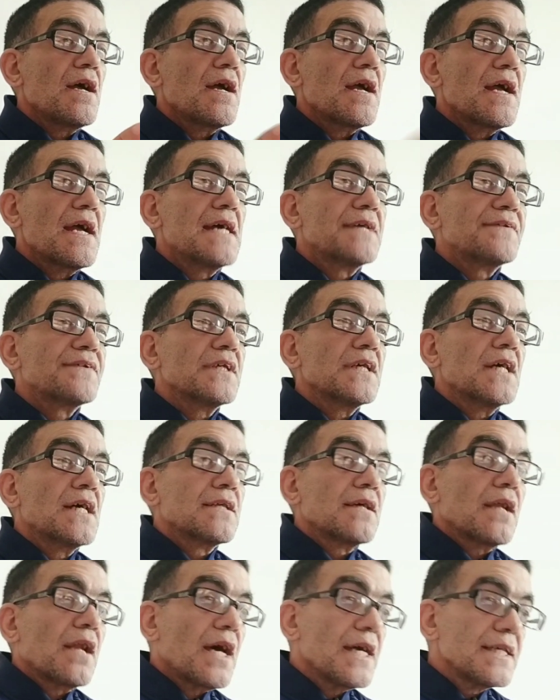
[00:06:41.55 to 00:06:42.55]
and
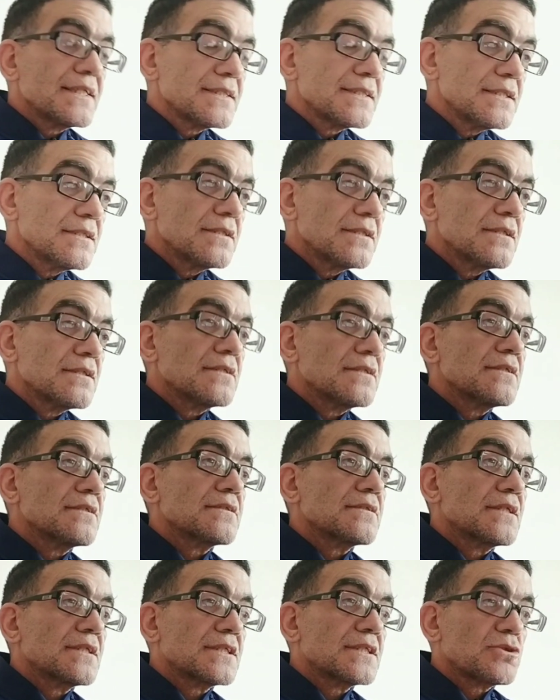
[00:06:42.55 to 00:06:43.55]
analyzing
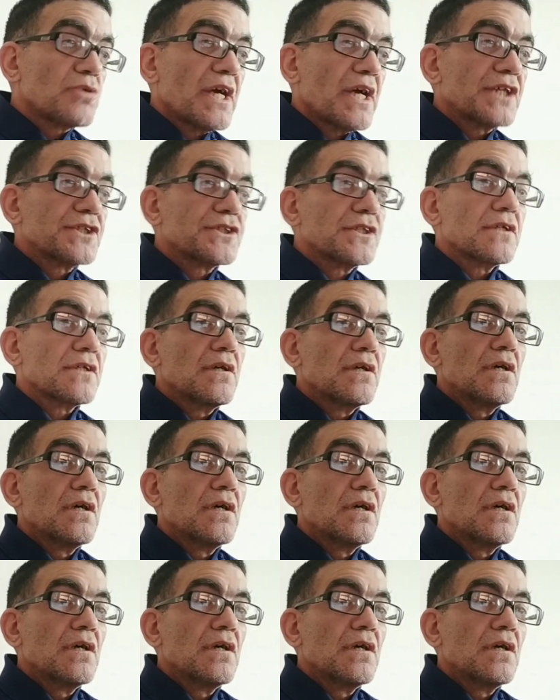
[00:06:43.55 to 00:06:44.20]
the structure